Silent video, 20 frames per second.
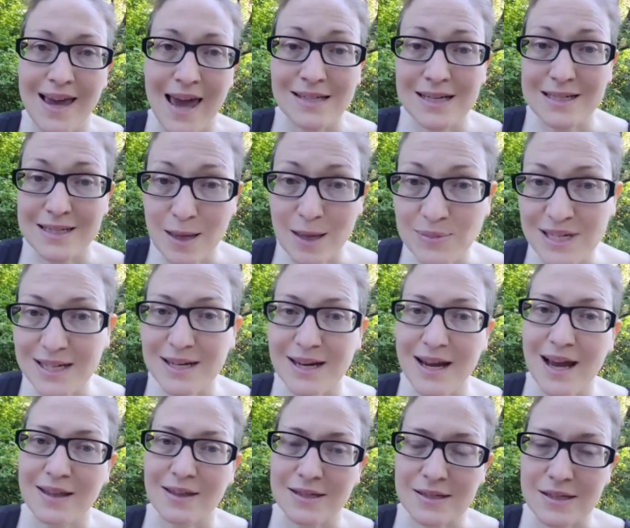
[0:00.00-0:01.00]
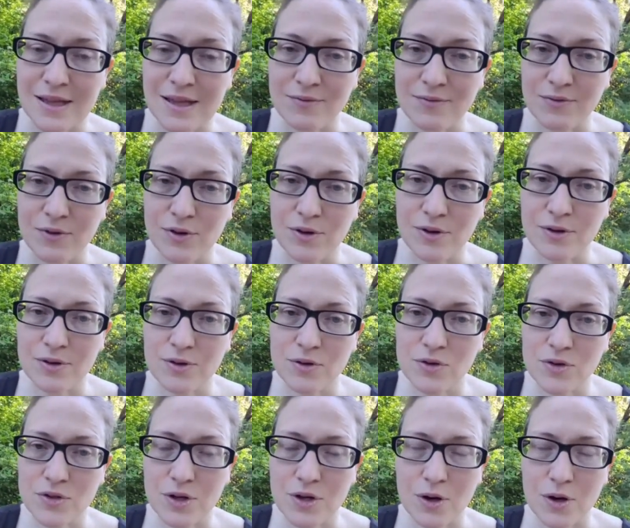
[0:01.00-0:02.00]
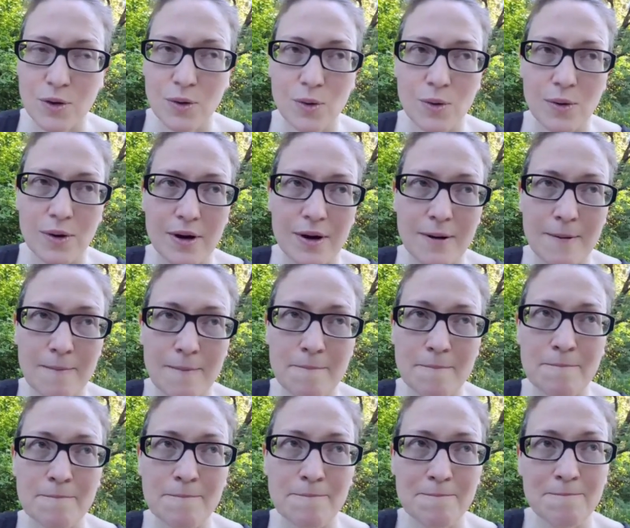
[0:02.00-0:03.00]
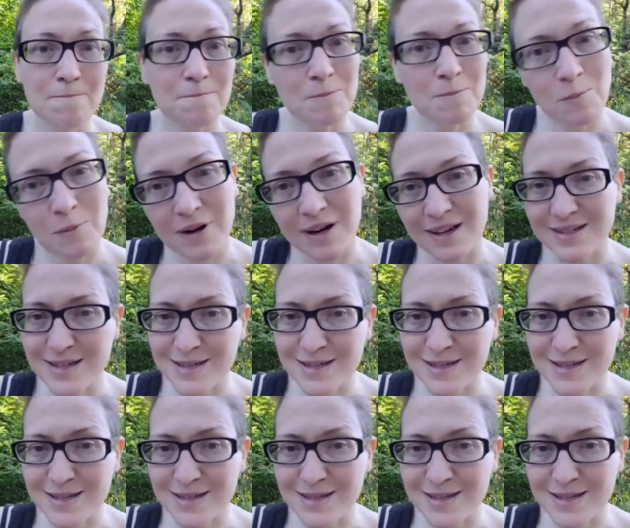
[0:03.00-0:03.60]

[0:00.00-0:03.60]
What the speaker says: I can't accept it at this level. So what